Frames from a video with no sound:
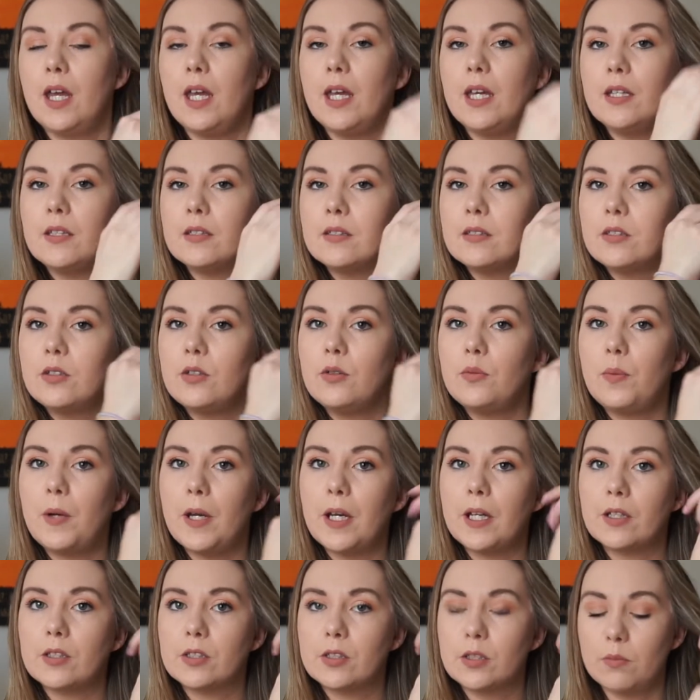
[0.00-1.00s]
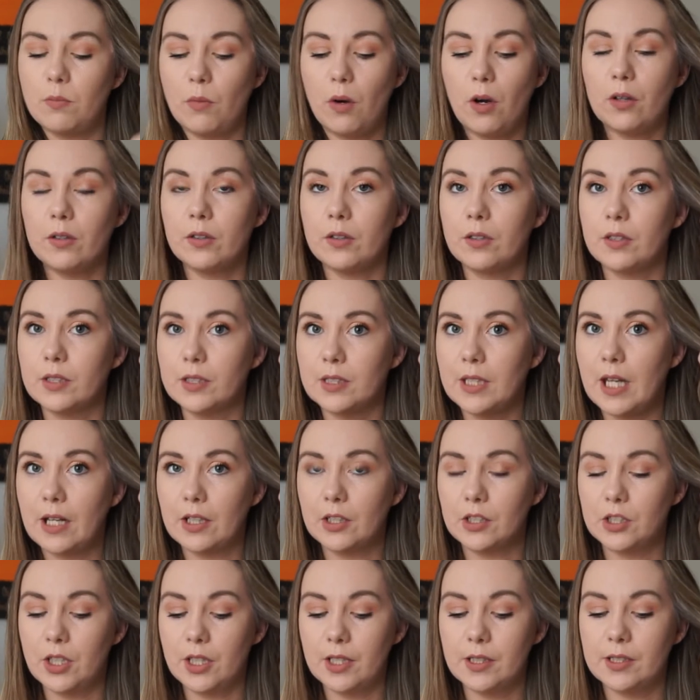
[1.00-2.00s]
is to pick smaller
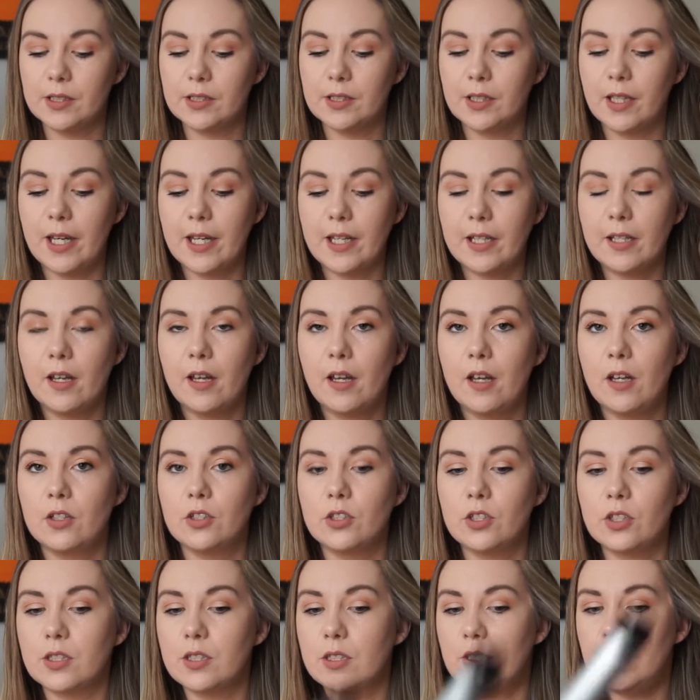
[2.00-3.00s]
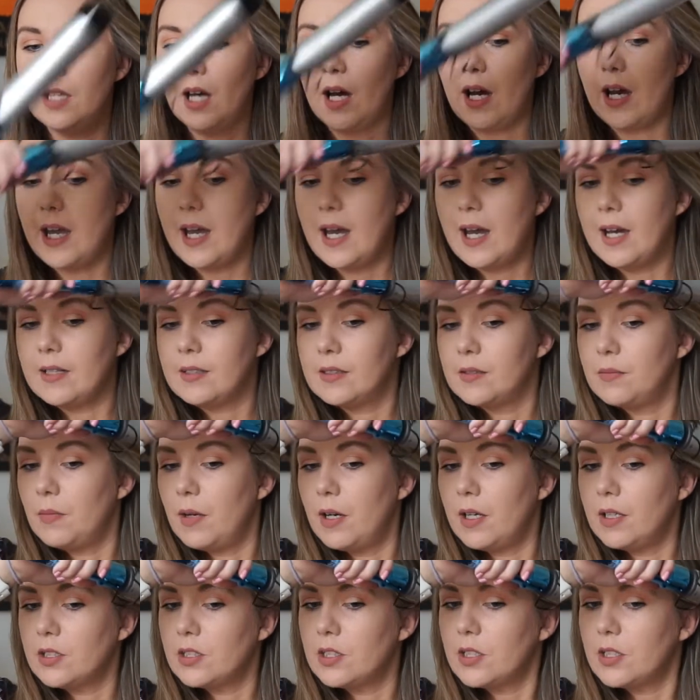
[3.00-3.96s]
sections, like just not as much.